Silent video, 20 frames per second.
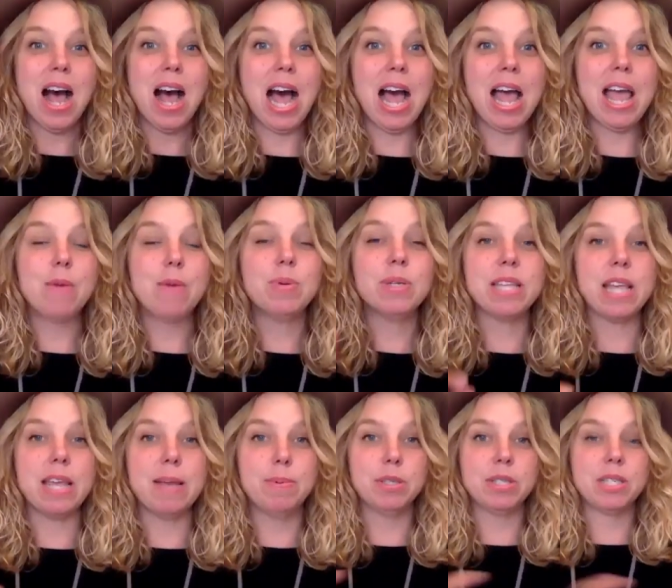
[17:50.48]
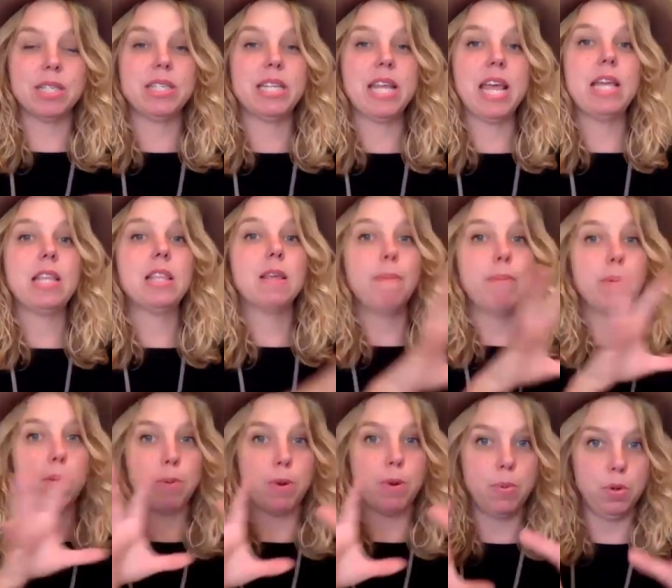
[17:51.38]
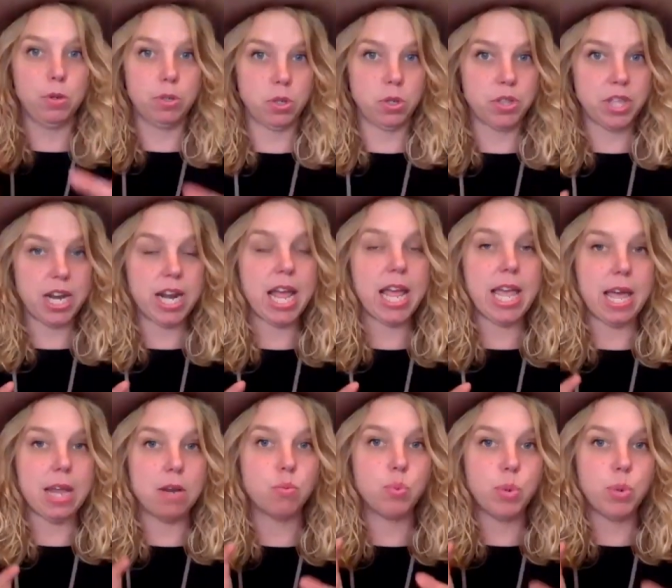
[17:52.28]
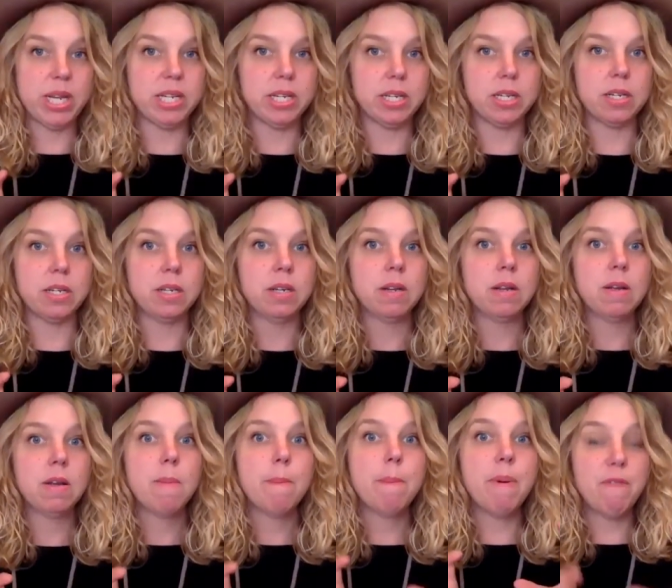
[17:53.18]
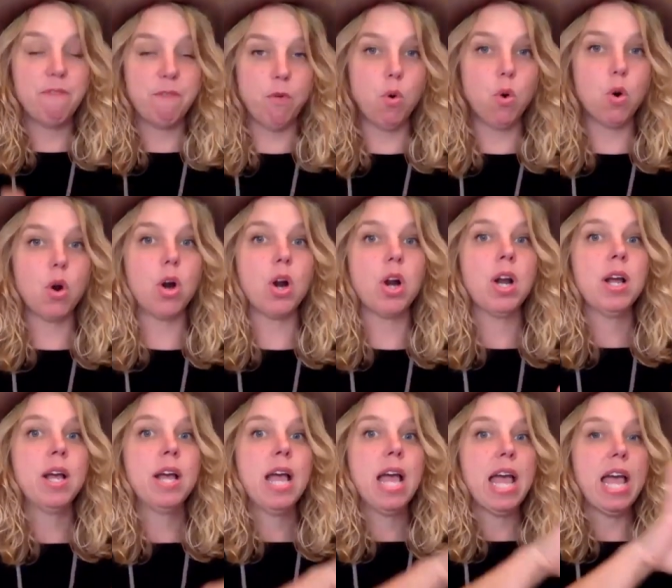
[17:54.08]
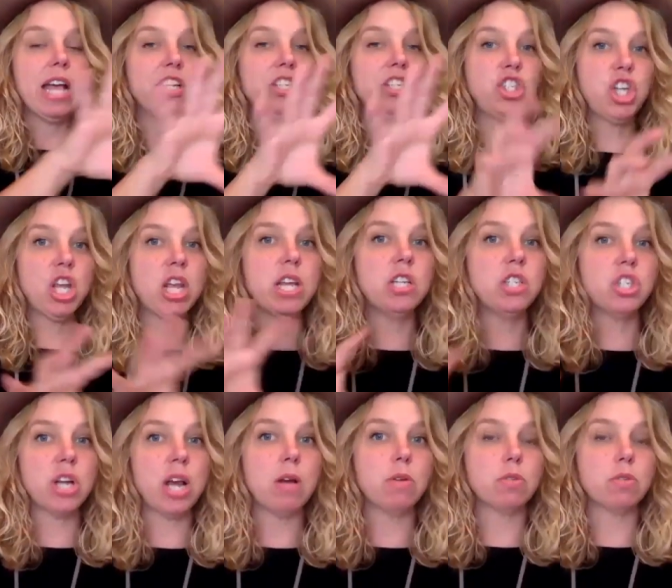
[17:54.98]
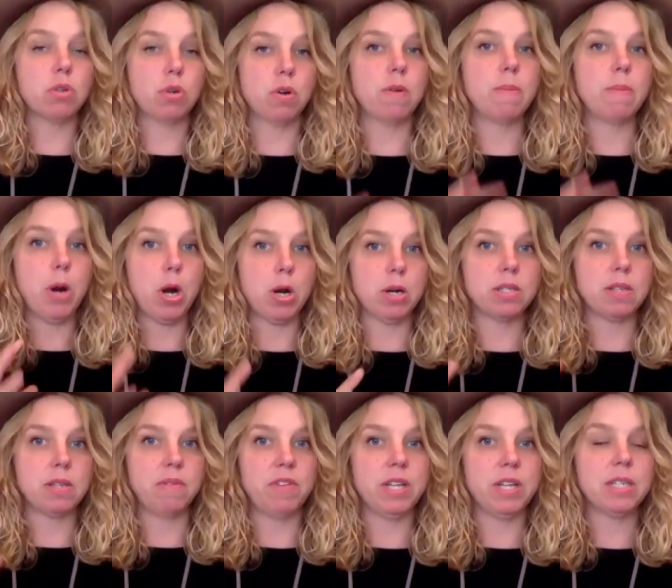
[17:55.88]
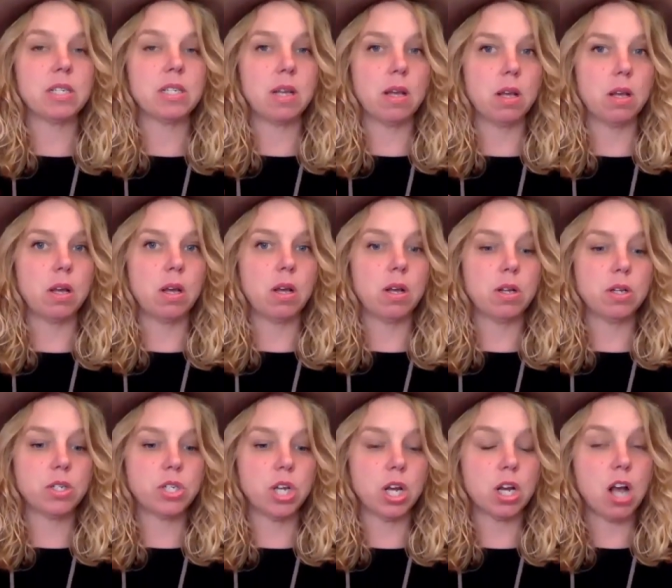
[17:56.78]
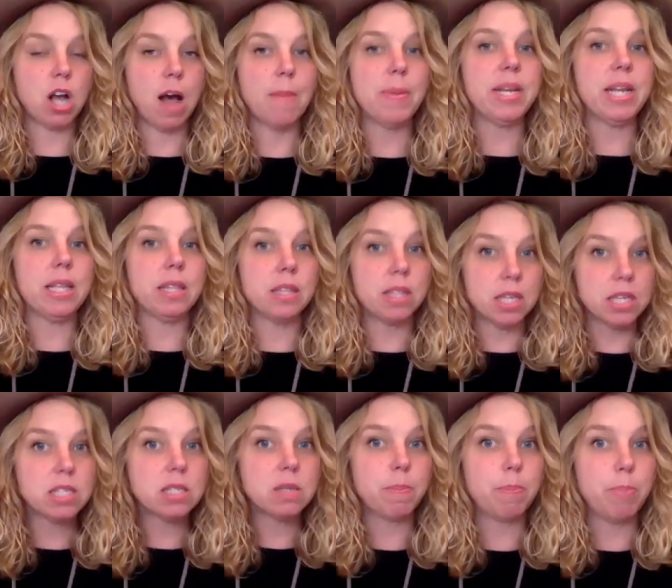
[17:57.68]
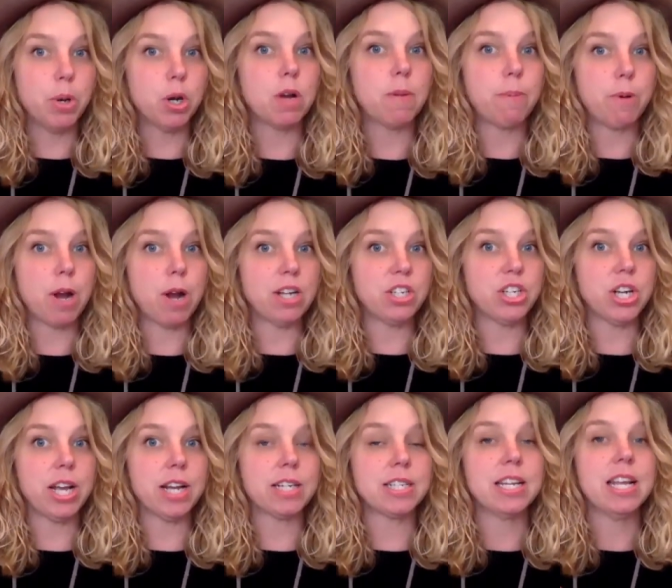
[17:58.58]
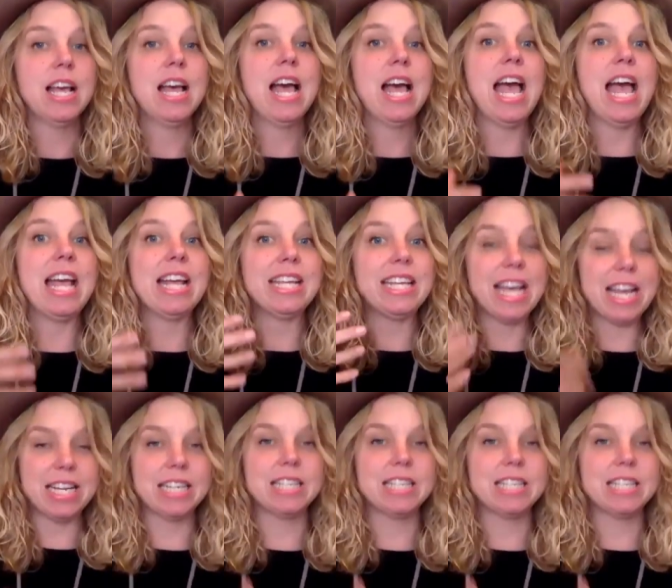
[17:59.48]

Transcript: I was able to take the book proposal that I had written before and change out certain parts of it to, to accommodate this book project and get